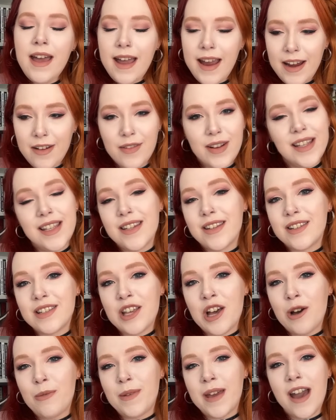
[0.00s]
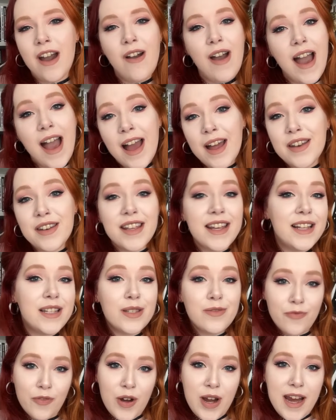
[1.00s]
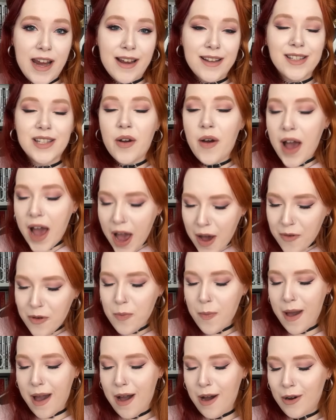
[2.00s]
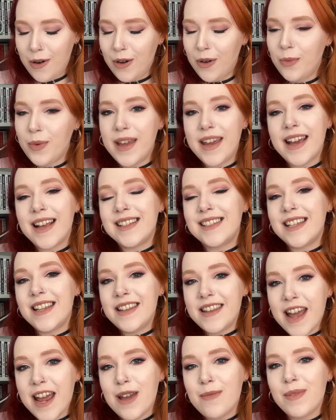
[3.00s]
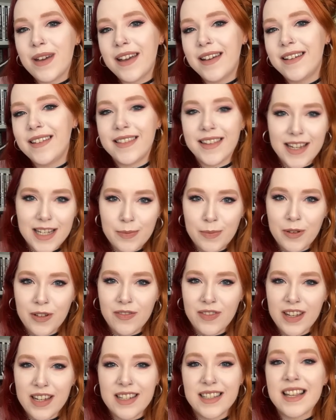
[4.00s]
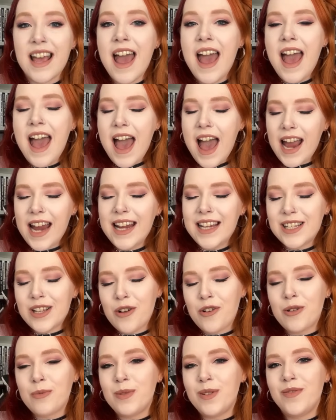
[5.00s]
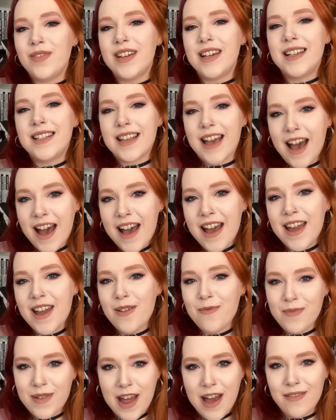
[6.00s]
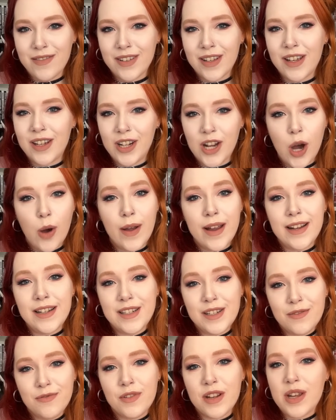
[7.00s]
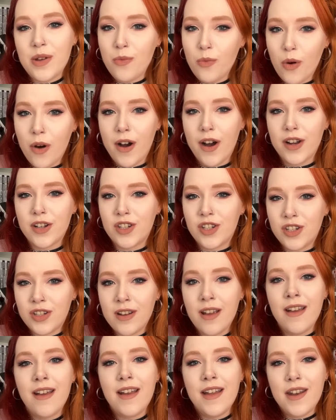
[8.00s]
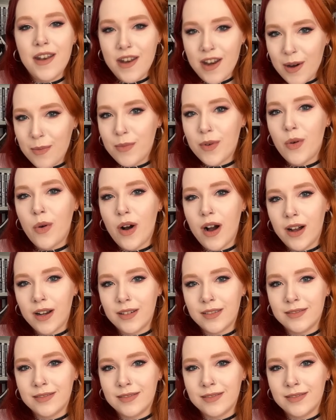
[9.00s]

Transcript: It really does help me out and it's free. So how about we get to naming these movies? 8 horror movies I am never going to rewatch. Number 1.